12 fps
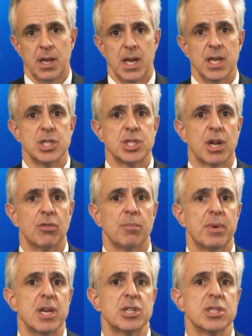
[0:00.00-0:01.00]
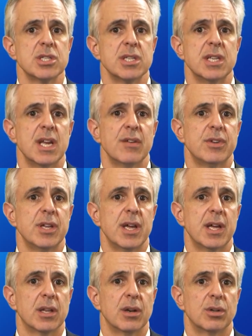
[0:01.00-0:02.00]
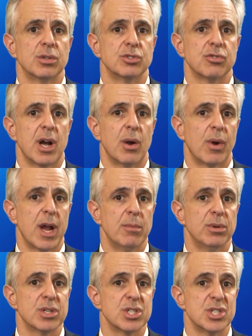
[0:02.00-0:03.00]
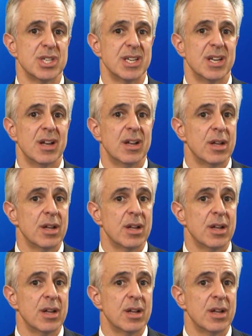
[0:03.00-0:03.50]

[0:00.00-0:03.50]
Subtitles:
In general, patients in the FDA clinical trial were able to see